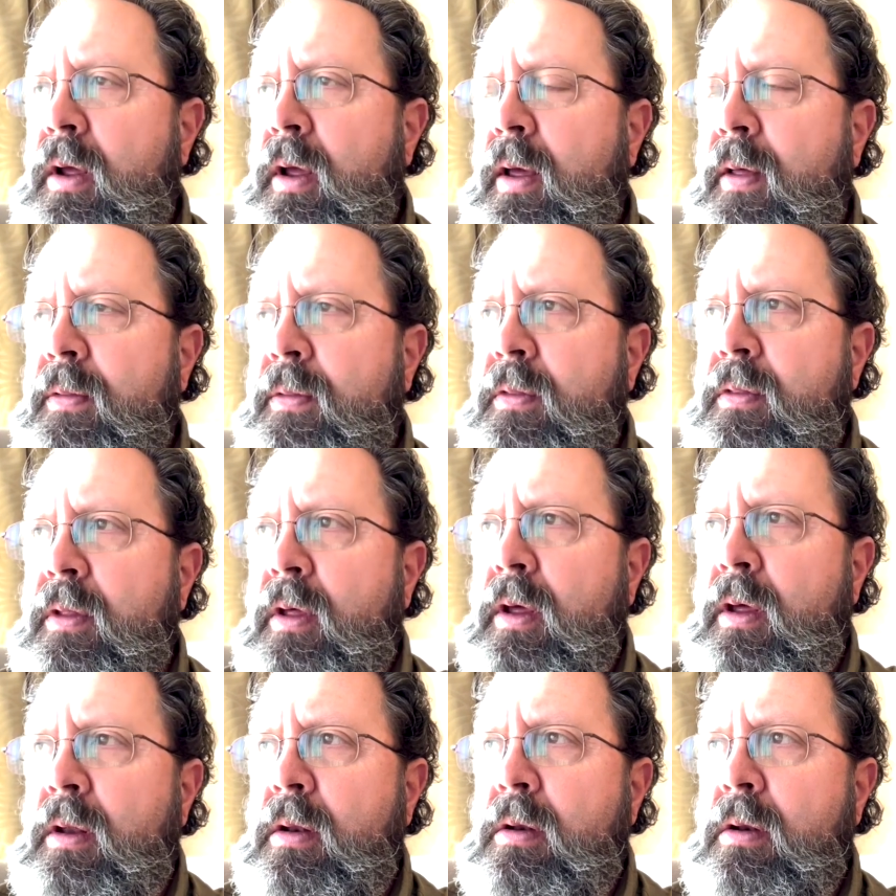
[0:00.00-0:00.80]
And
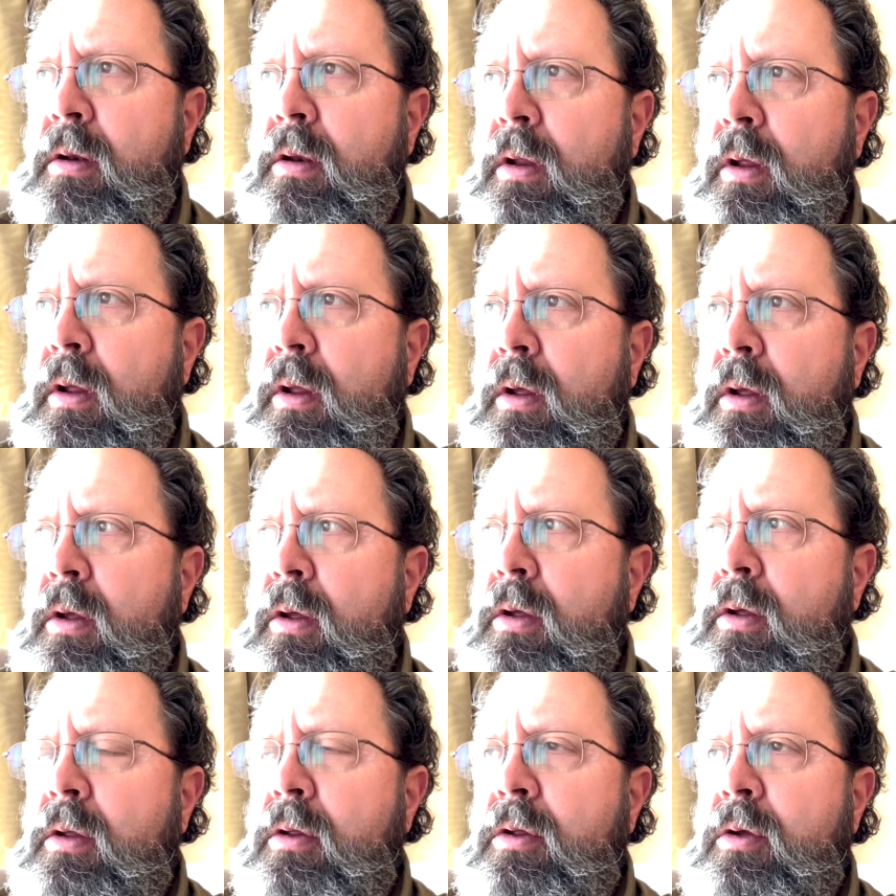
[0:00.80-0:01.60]
then
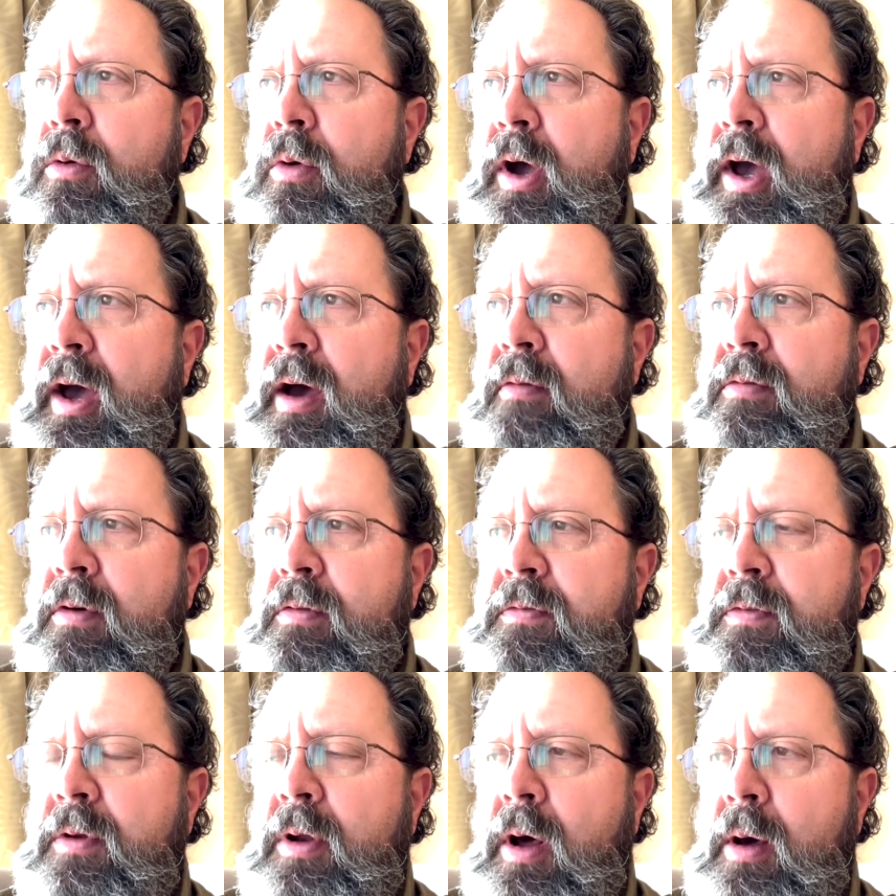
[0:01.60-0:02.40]
you have a
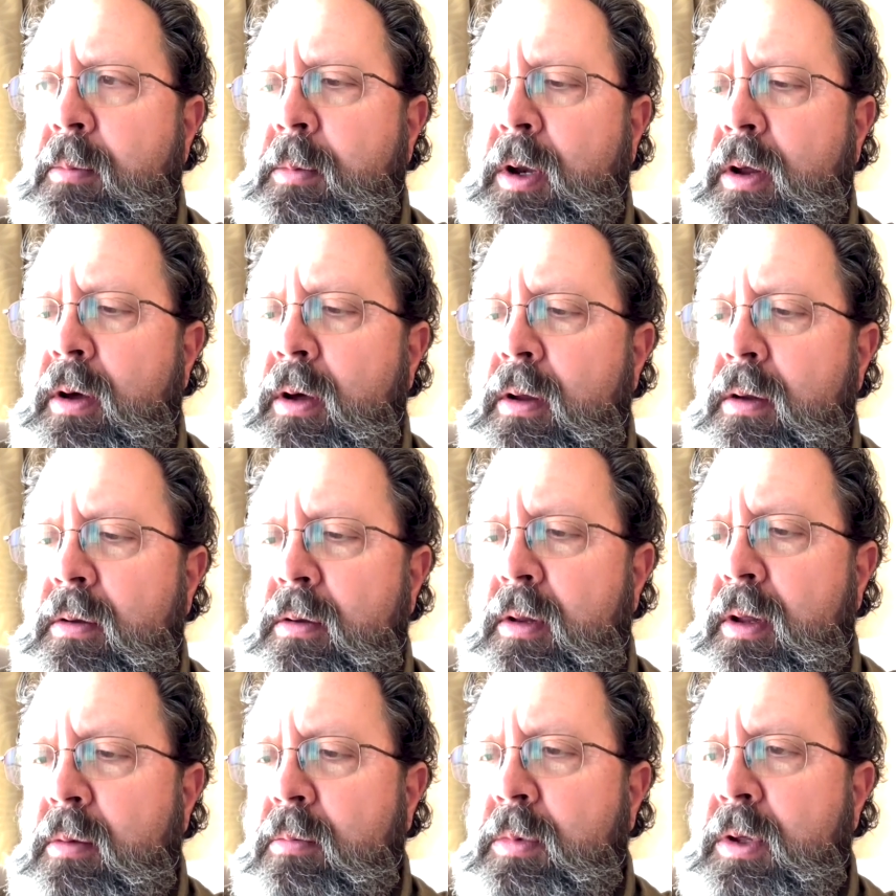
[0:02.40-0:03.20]
phenomenon
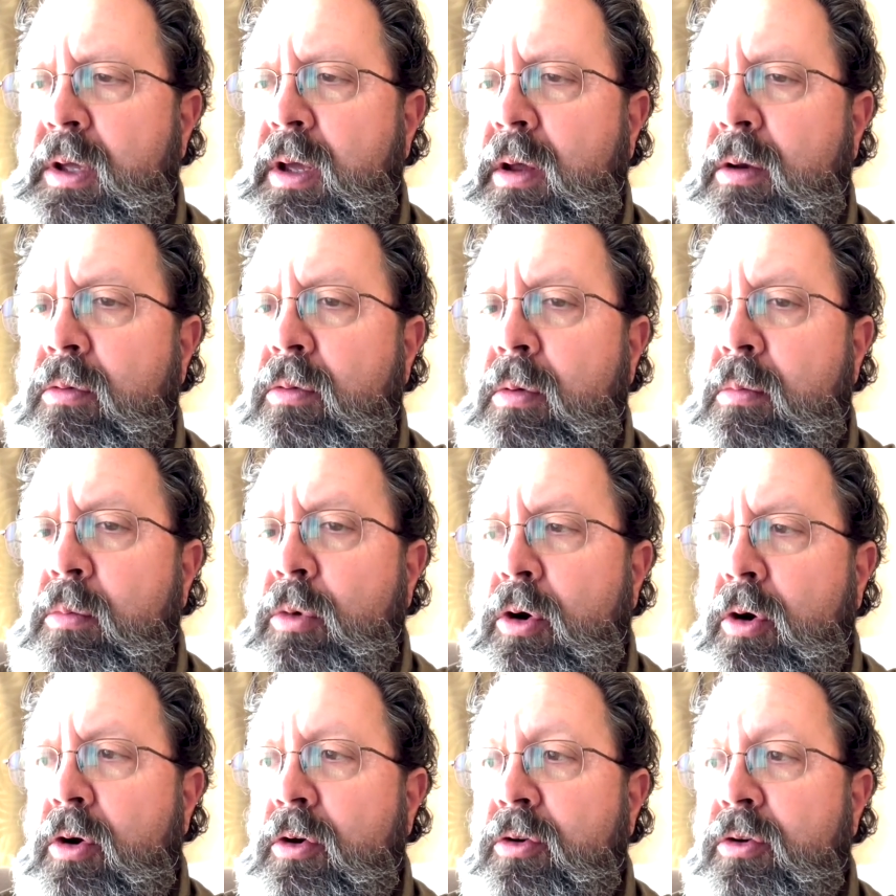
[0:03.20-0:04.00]
that began to
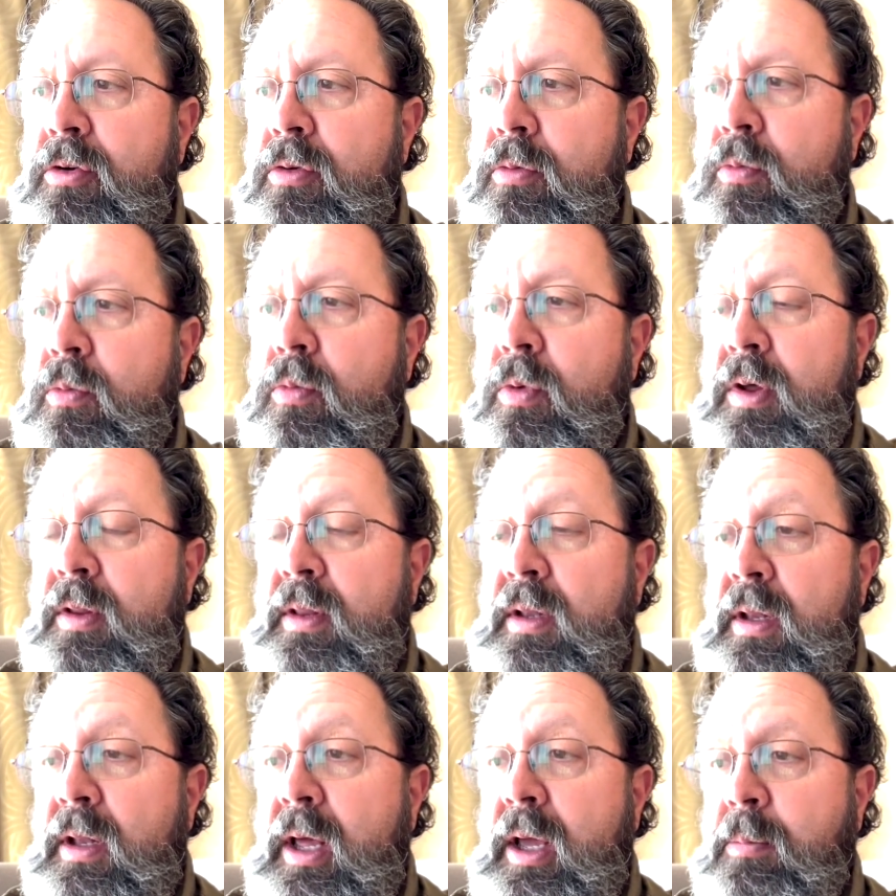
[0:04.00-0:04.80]
emerge
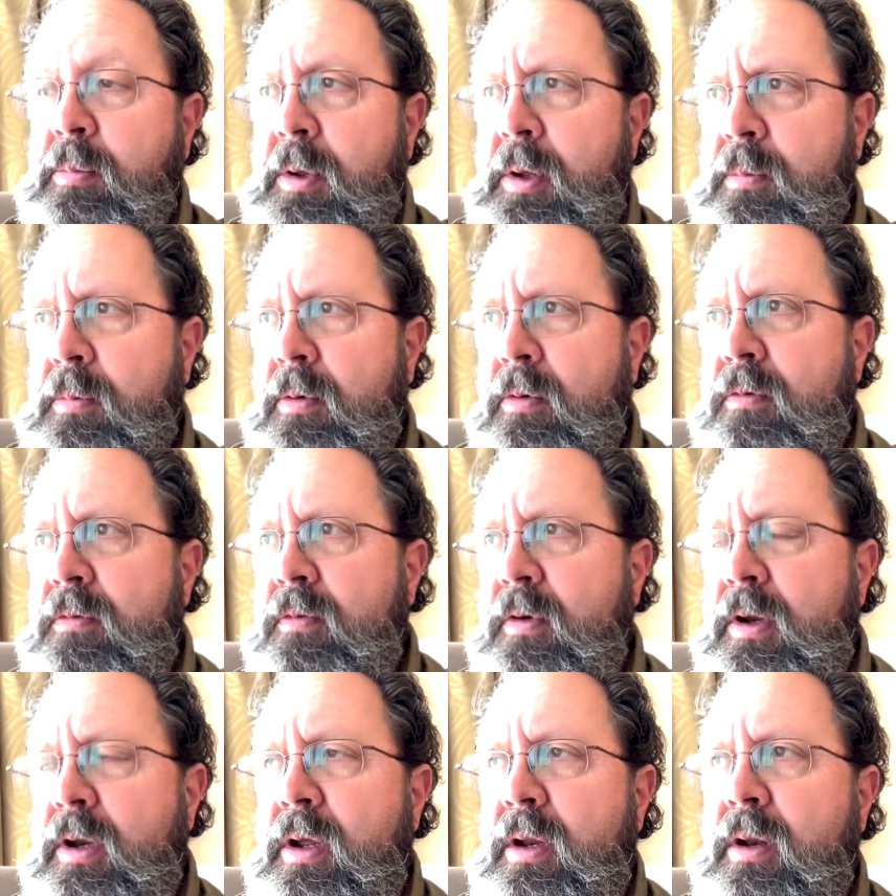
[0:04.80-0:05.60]
with lay people.
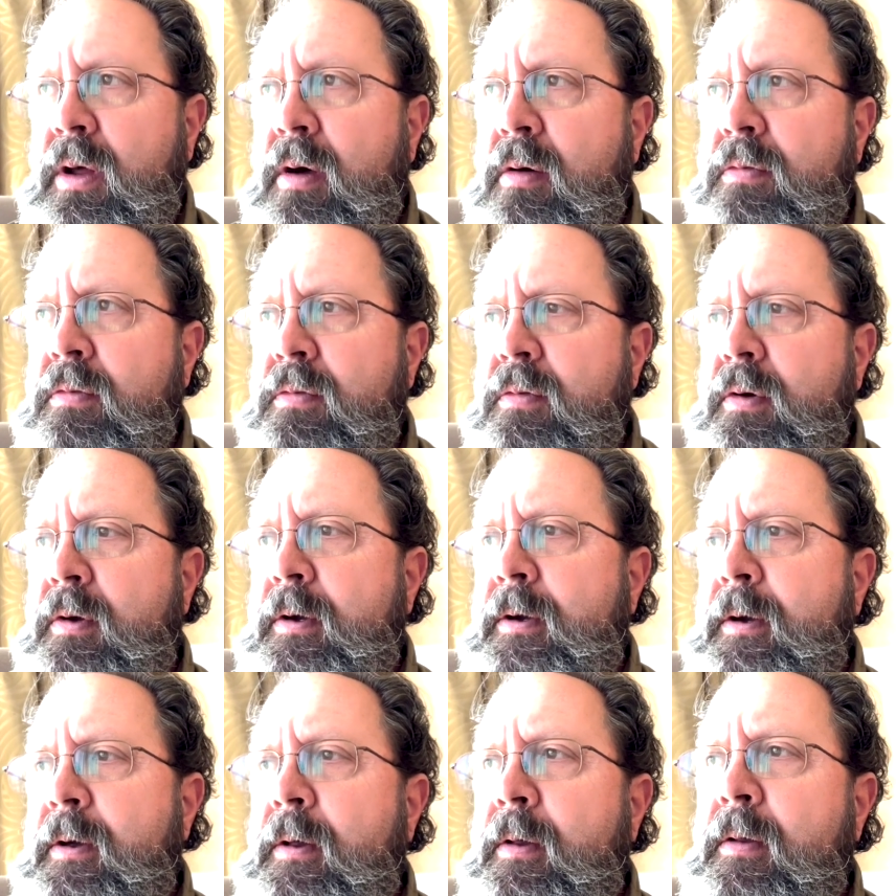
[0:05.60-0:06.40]
Funny enough,
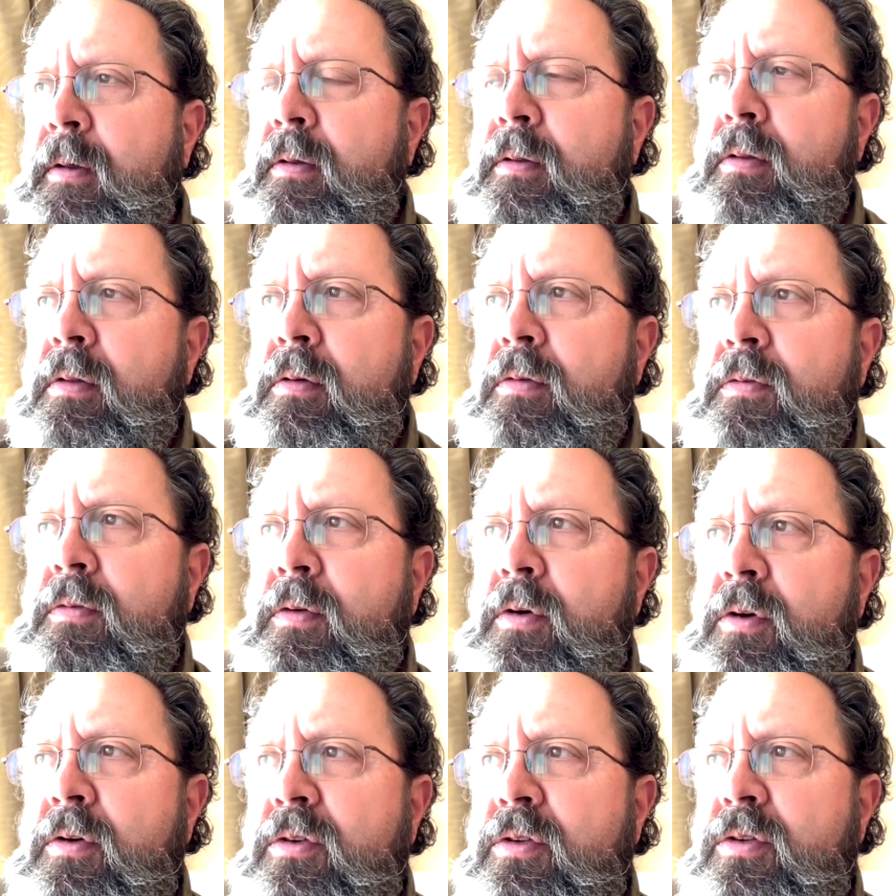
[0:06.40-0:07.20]
the
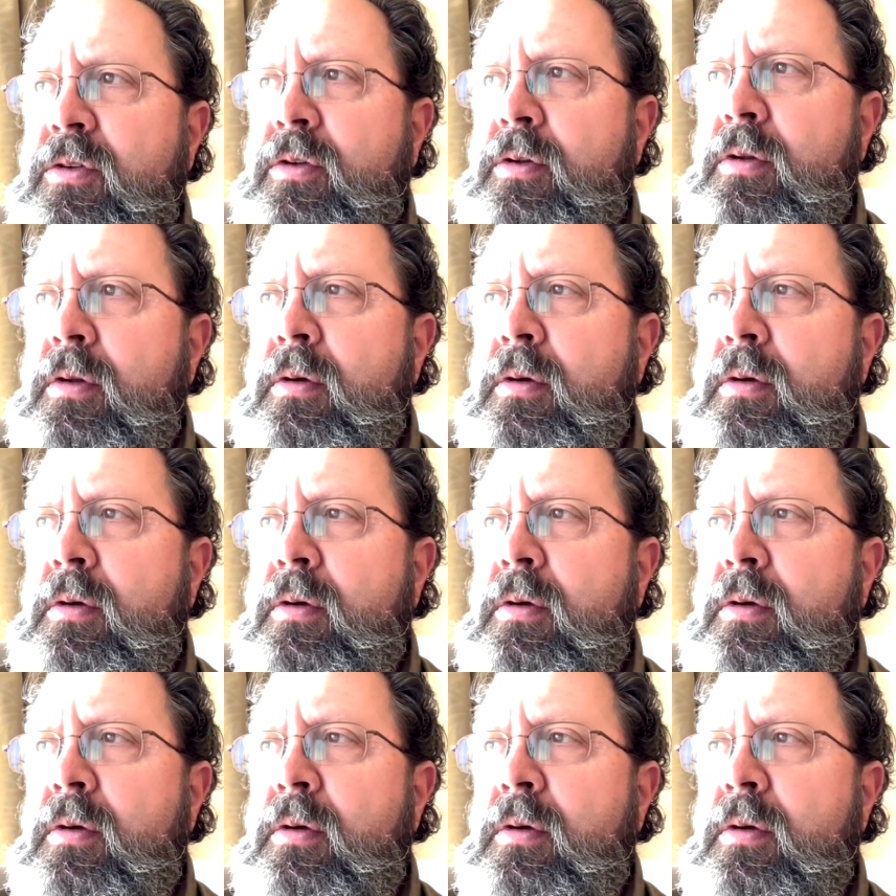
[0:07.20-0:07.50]
first